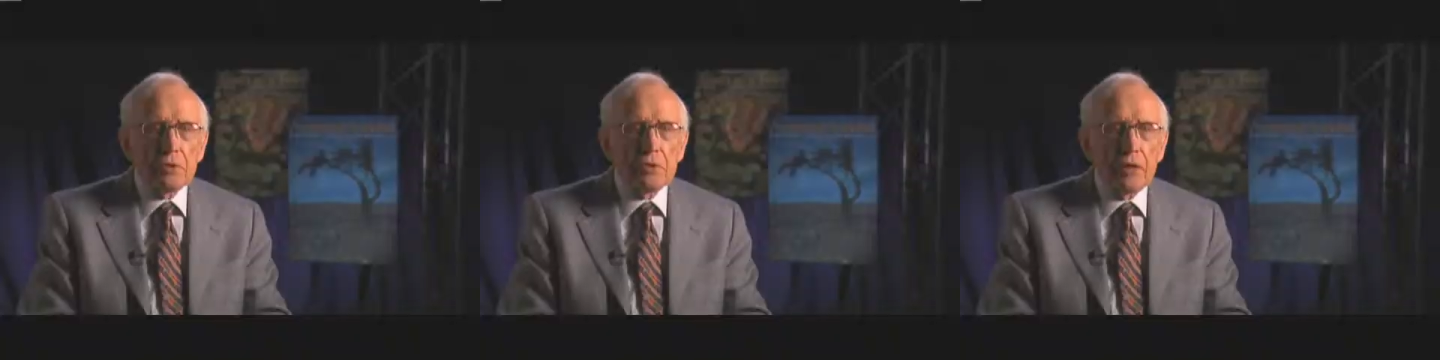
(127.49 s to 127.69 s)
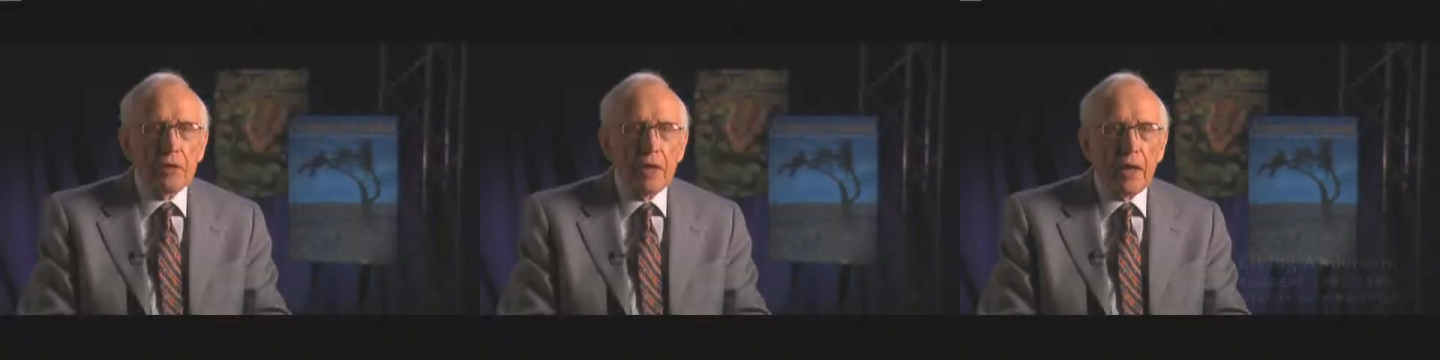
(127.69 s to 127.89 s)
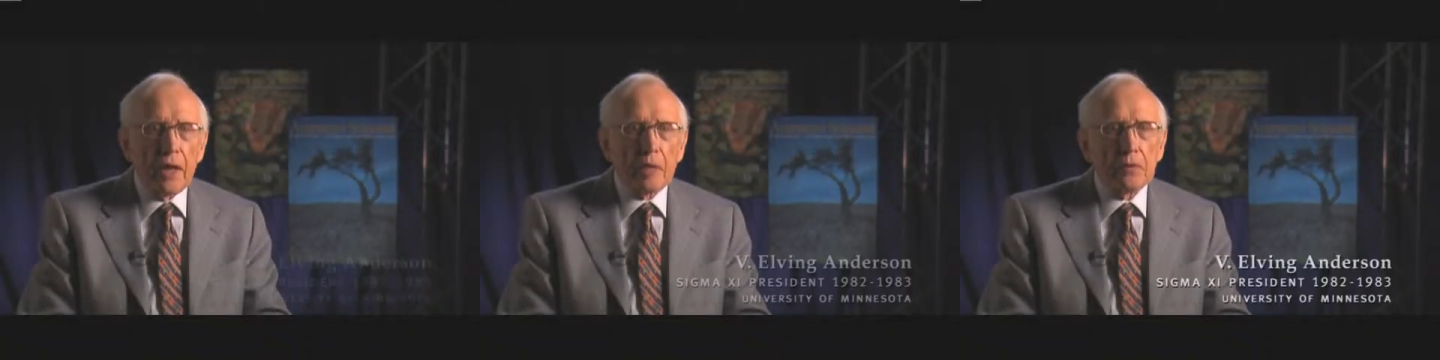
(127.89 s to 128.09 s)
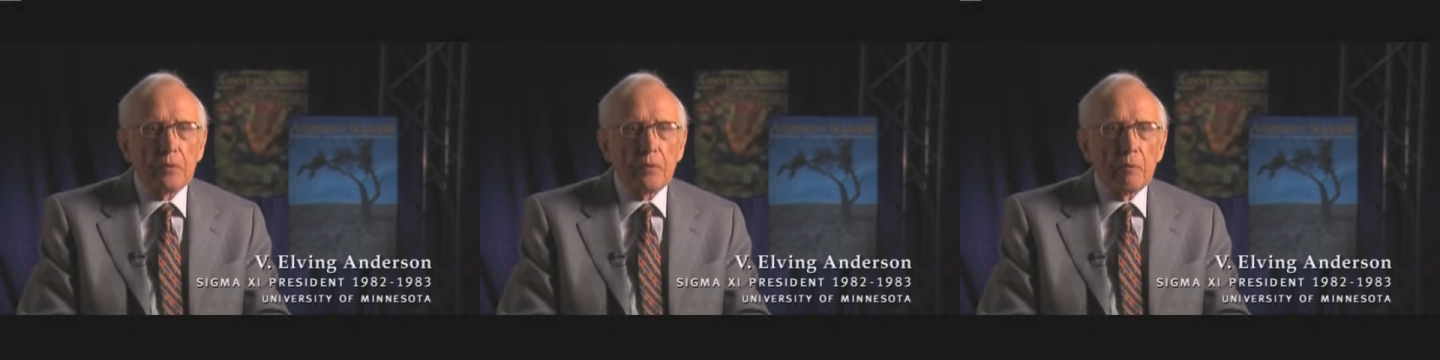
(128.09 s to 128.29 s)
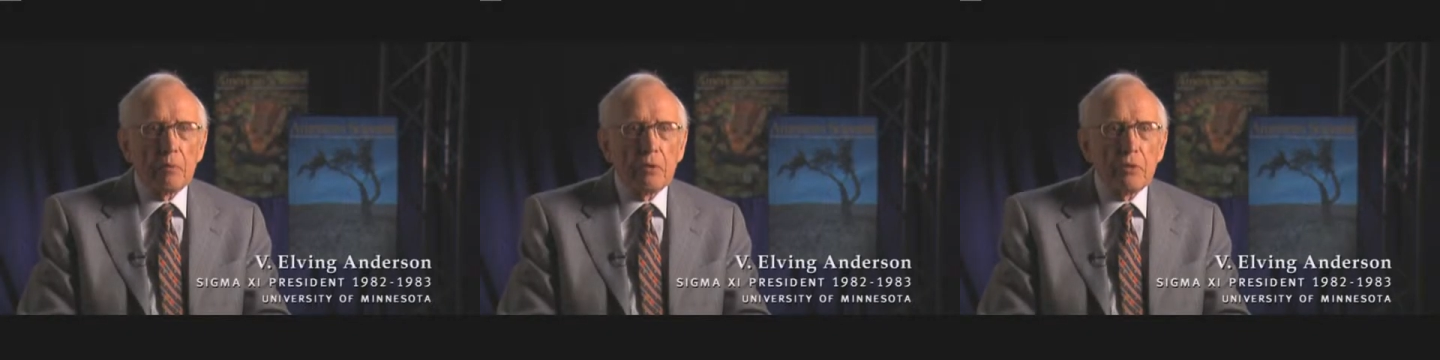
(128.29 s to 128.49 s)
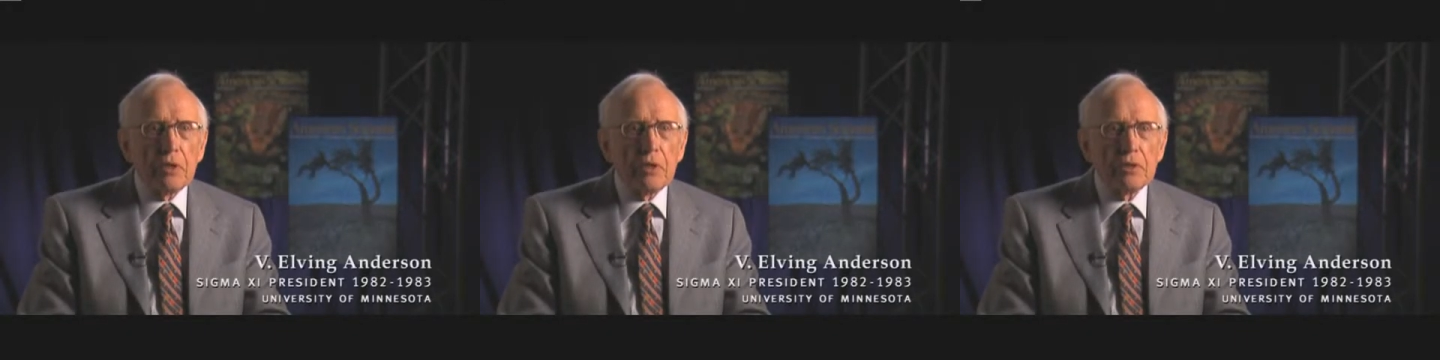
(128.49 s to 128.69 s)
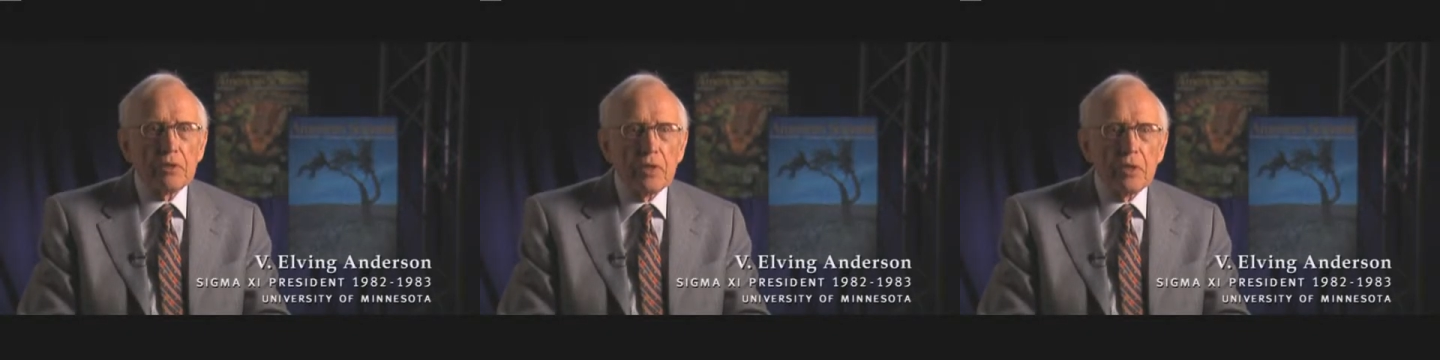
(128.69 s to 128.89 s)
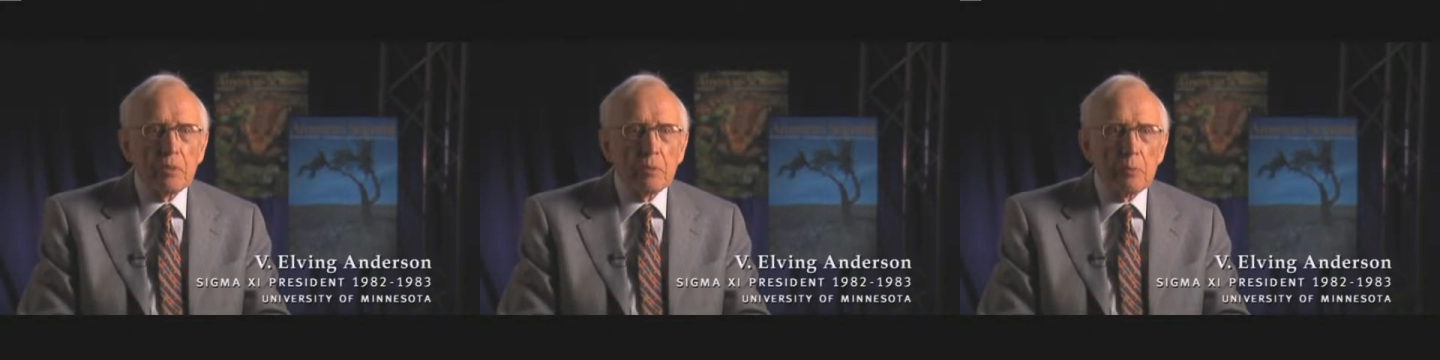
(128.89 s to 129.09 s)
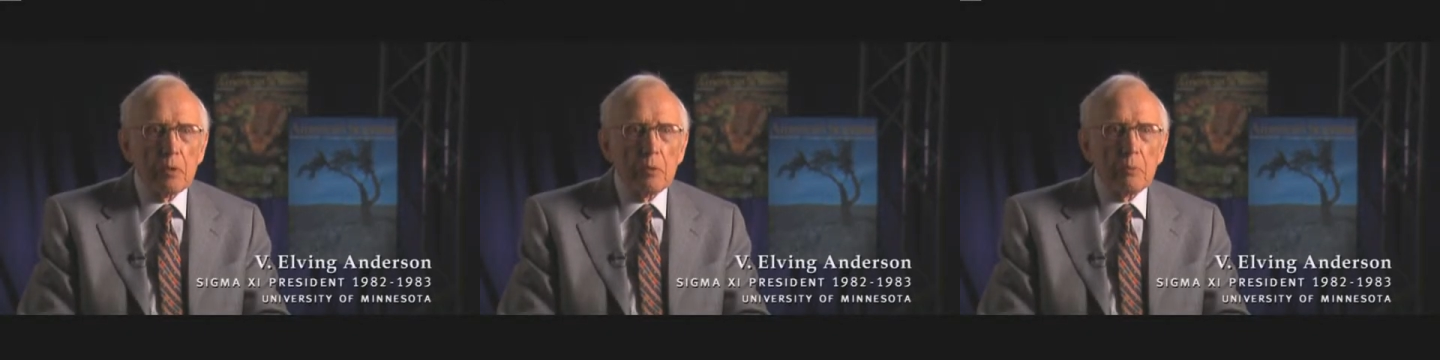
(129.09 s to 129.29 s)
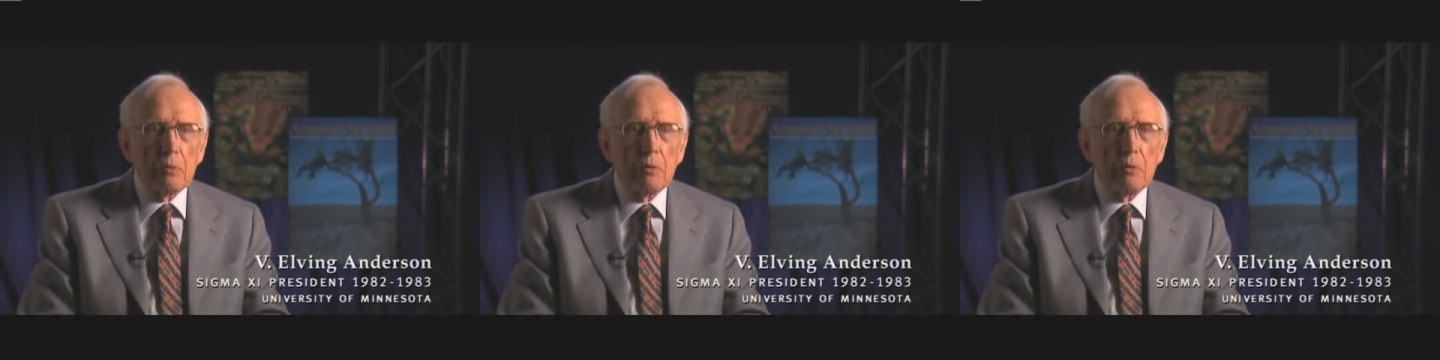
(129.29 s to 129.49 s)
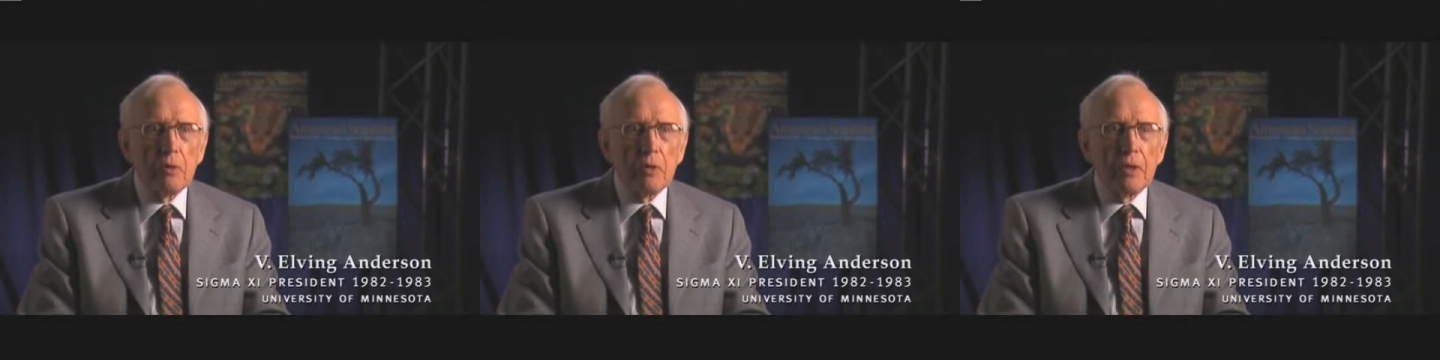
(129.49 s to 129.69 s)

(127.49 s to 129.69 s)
that actually brings these people